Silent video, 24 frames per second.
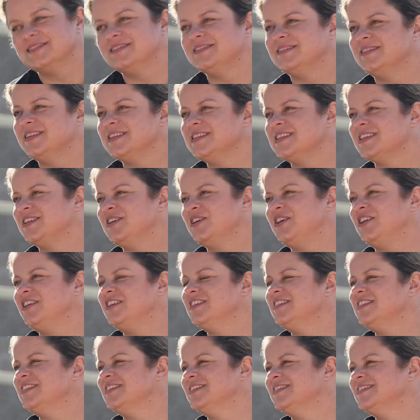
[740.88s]
what's it
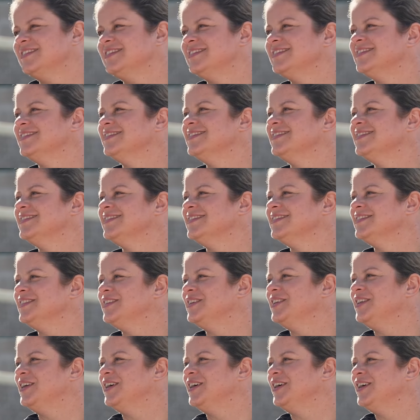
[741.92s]
called?
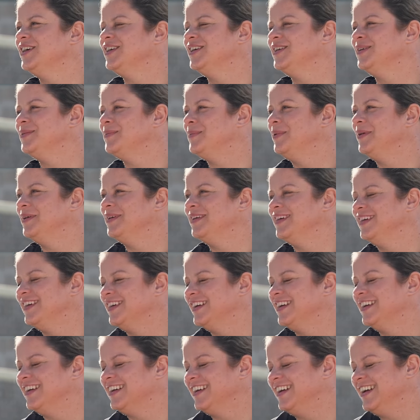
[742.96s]
The,
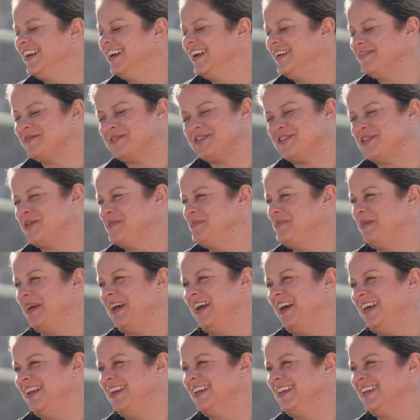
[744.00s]
I'm so
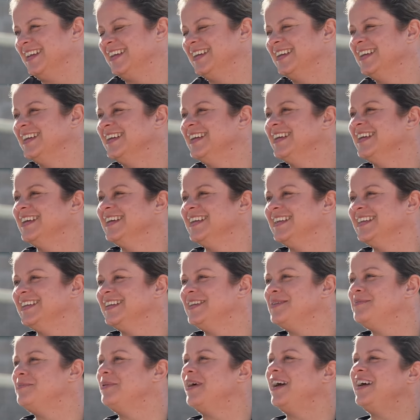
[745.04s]
bad.
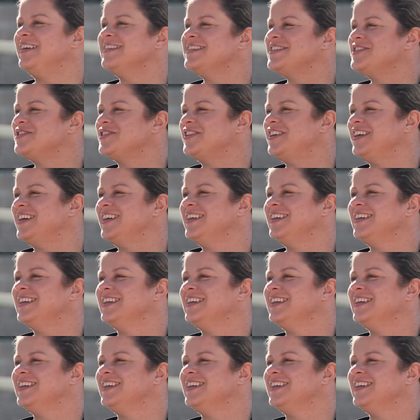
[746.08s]
The brown string.